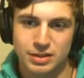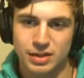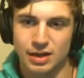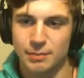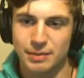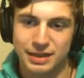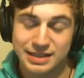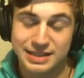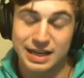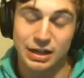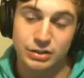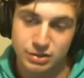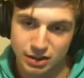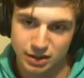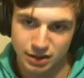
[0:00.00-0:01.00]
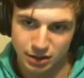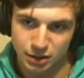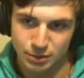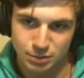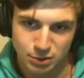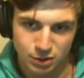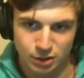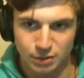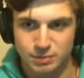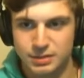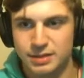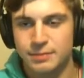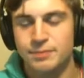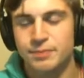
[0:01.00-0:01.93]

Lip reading: It's not being dealt to their own troops.